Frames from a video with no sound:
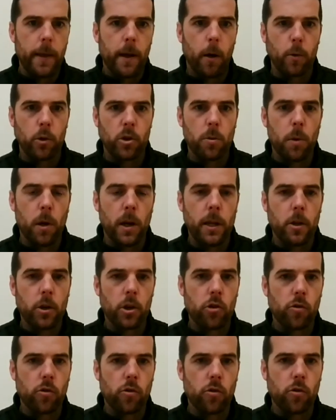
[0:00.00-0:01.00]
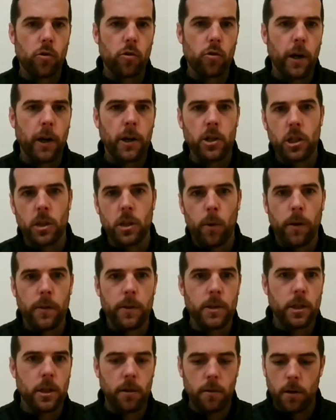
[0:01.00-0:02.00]
Ultimately, your strikers are the ones
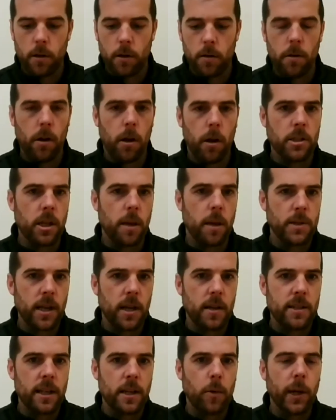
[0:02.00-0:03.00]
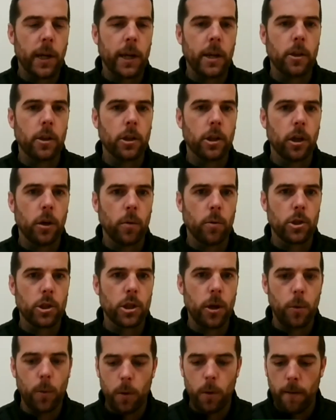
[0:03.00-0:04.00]
that 9 times out of 10 will get you the goals.
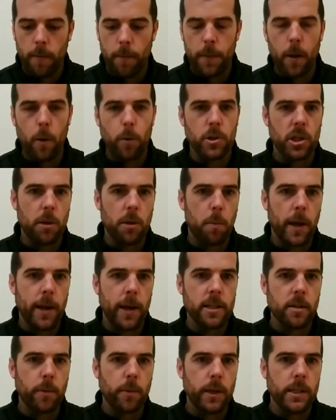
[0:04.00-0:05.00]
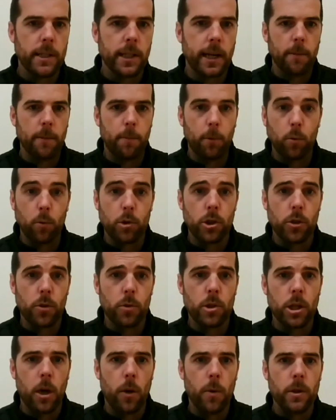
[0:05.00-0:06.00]
So those are the players that we need to ball to.
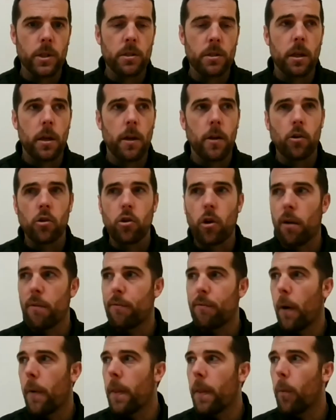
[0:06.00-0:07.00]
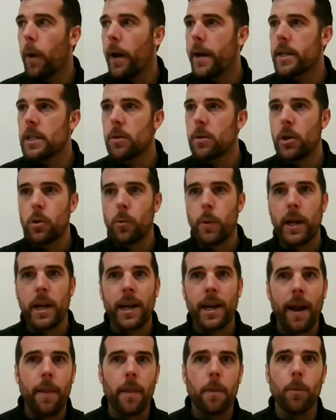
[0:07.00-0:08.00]
So it's trying to find the ways in which we
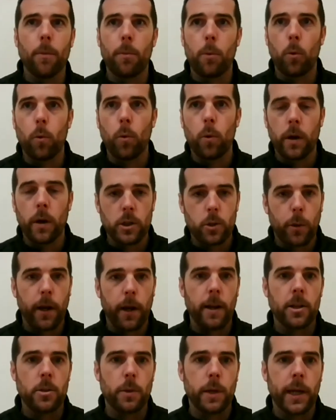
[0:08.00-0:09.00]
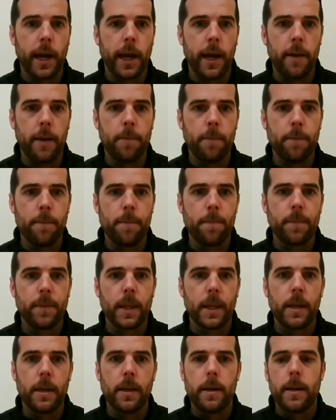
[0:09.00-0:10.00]
can get them the ball as quickly as we can.
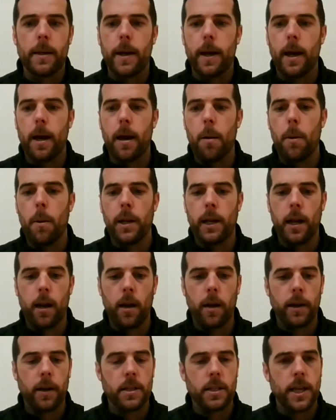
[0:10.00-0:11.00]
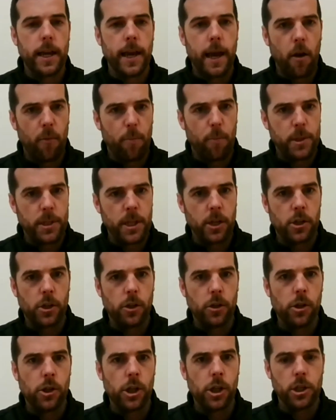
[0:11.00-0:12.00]
And then, like I say, out of
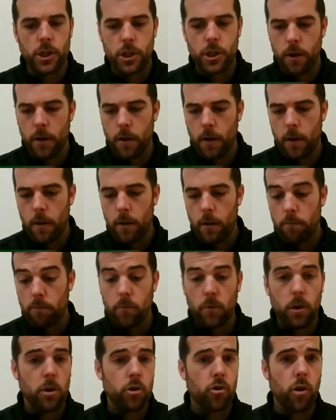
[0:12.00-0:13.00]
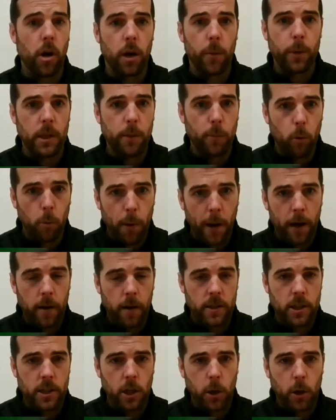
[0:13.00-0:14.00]
possession, just trying to win the ball back
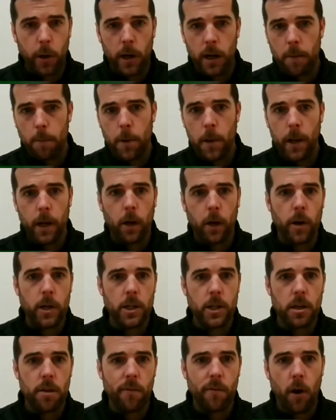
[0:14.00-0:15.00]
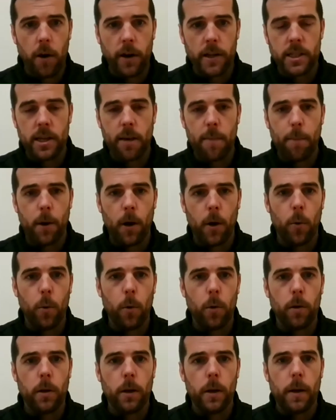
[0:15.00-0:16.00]
nice and quickly, being aggressive, high tempo,
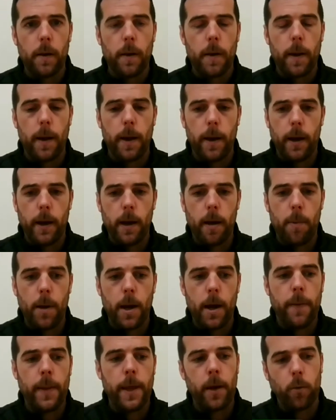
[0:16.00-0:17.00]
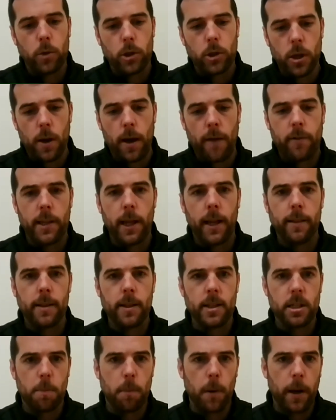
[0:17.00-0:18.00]
and then also having that
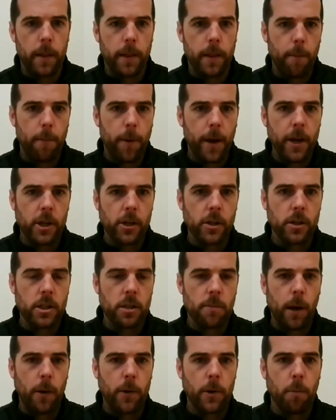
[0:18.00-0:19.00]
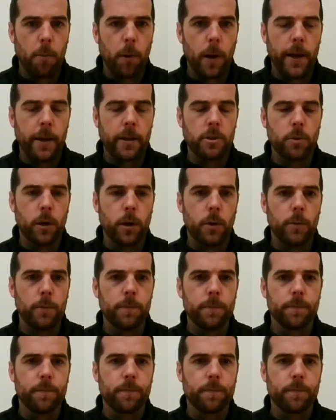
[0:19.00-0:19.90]
discipline and that patience about your play as well.